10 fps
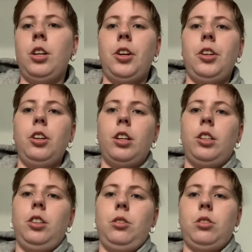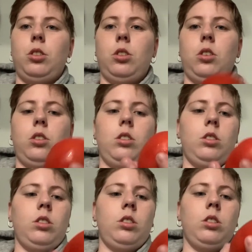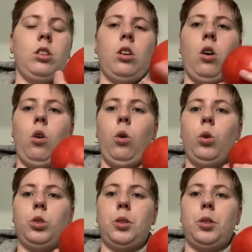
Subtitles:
You can use a whole